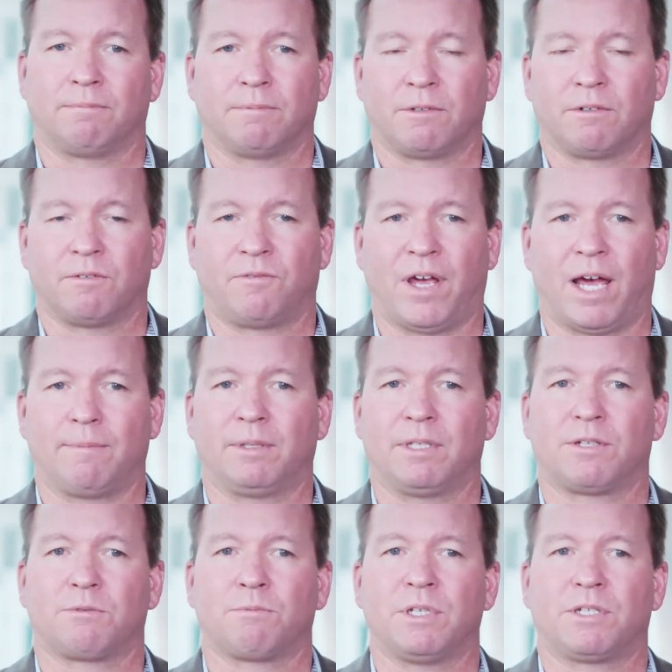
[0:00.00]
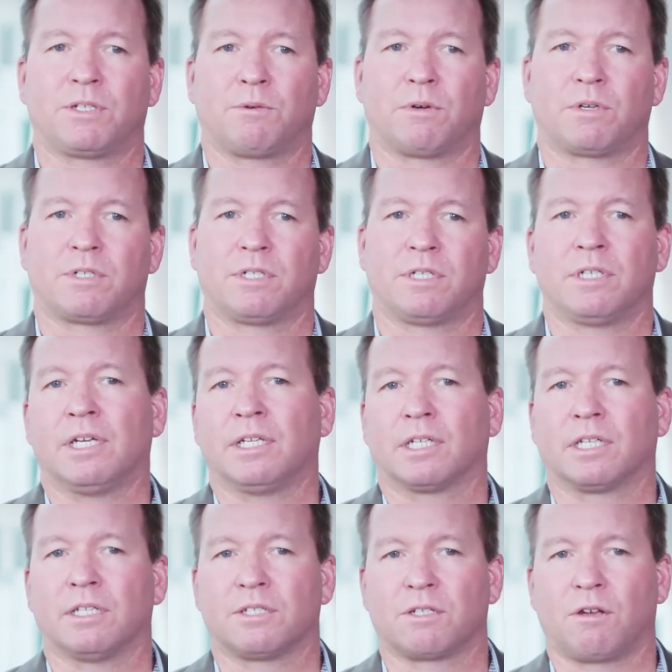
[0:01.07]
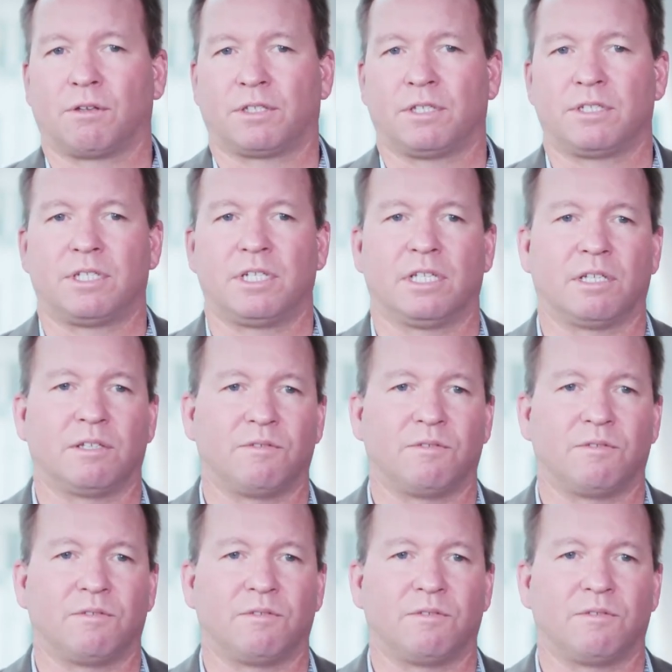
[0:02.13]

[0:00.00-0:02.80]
They're a fabulous resource and a consultancy and